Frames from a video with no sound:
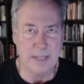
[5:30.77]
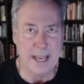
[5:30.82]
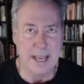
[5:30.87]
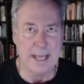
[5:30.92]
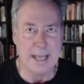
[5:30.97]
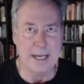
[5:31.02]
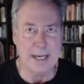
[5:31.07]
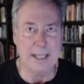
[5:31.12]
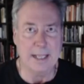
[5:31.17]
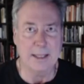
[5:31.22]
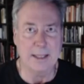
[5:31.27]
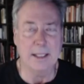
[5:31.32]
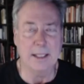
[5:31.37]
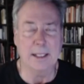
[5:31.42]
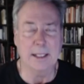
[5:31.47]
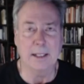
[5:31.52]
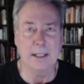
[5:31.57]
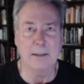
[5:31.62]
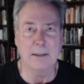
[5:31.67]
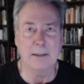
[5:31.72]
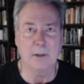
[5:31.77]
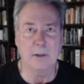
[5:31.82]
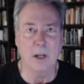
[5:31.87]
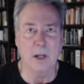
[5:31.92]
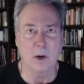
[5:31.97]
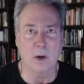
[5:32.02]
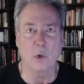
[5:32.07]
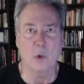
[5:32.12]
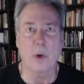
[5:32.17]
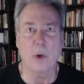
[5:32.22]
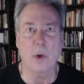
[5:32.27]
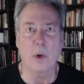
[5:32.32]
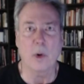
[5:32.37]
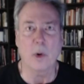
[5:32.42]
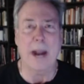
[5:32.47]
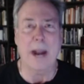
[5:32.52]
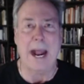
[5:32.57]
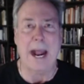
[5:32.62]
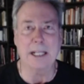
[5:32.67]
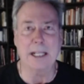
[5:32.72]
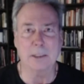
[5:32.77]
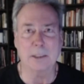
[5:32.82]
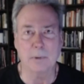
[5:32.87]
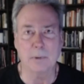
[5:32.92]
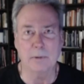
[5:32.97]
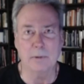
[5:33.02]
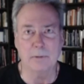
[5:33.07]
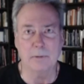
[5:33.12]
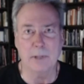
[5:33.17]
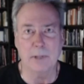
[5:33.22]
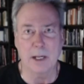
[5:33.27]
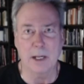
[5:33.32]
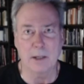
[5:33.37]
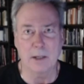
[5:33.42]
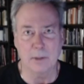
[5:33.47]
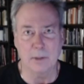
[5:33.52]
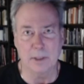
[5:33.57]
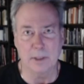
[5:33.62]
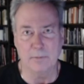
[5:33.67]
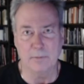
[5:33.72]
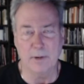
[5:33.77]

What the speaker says: had, I think, a great grasp of not only